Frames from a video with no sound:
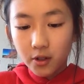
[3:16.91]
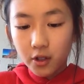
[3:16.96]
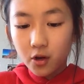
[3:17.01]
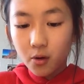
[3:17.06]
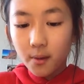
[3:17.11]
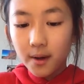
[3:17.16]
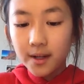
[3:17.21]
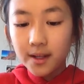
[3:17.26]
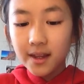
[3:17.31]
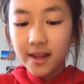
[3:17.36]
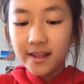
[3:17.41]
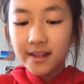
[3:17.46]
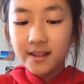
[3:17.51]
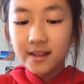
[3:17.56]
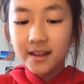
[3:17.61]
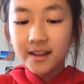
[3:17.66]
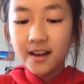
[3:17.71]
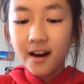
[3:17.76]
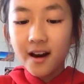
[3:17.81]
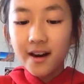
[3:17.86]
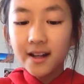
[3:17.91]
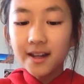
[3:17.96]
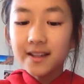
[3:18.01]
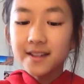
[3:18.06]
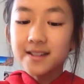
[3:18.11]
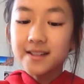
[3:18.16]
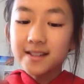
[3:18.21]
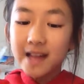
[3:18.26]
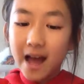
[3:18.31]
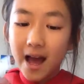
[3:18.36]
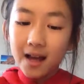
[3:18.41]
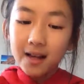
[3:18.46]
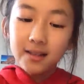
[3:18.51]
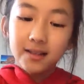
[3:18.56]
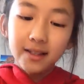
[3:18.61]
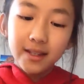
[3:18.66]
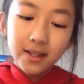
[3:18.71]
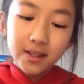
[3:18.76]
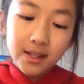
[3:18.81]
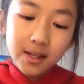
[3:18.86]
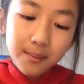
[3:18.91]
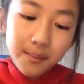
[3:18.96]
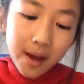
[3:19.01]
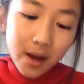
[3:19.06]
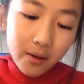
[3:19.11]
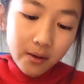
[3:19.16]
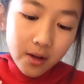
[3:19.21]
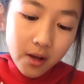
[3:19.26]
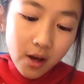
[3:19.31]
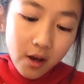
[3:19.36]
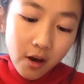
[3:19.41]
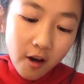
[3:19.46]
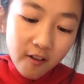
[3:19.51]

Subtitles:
You don't want to like cut exactly the amount